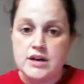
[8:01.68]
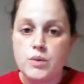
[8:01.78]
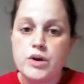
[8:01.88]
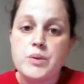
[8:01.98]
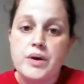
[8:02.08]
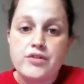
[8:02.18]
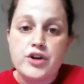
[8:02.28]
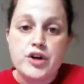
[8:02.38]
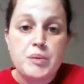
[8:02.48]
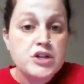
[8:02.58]
what you want for
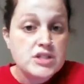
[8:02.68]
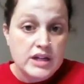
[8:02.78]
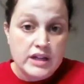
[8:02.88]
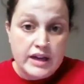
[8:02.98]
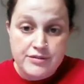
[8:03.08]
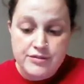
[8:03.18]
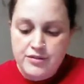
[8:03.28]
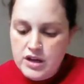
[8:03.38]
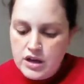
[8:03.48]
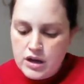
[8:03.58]
your personal life.
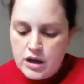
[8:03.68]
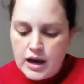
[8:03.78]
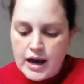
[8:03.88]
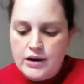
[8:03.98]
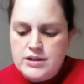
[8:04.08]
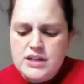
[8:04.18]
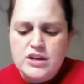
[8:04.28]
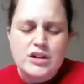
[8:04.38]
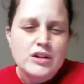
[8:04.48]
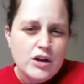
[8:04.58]
How is it
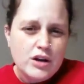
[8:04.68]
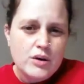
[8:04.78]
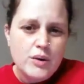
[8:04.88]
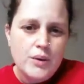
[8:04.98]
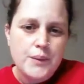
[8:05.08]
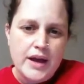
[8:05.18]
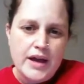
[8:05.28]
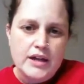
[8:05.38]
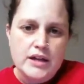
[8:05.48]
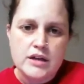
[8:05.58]
going to look
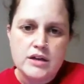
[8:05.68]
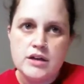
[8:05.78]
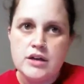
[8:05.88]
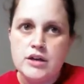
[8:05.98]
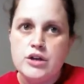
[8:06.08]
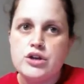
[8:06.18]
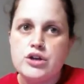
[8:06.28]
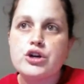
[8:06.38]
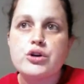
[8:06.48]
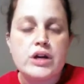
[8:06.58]
when
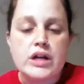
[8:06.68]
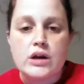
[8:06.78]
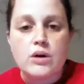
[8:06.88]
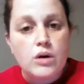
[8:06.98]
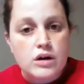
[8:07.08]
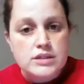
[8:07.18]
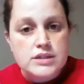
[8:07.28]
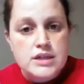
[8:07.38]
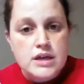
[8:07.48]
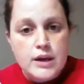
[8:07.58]
you're creating goals?
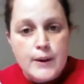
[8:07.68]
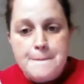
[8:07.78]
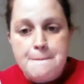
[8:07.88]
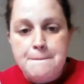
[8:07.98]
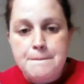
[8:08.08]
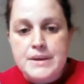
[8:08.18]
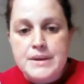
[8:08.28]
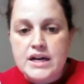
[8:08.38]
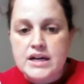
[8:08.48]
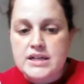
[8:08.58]

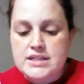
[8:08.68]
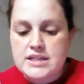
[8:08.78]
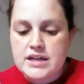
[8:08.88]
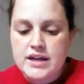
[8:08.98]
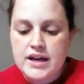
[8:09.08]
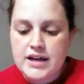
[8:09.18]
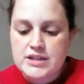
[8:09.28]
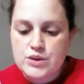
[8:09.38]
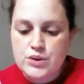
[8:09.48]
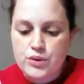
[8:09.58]
Because
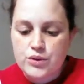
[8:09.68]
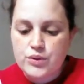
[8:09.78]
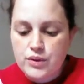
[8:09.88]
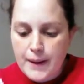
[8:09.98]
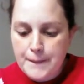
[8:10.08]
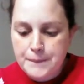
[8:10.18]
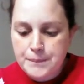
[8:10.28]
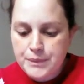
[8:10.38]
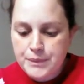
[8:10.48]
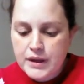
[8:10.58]
as you go through them,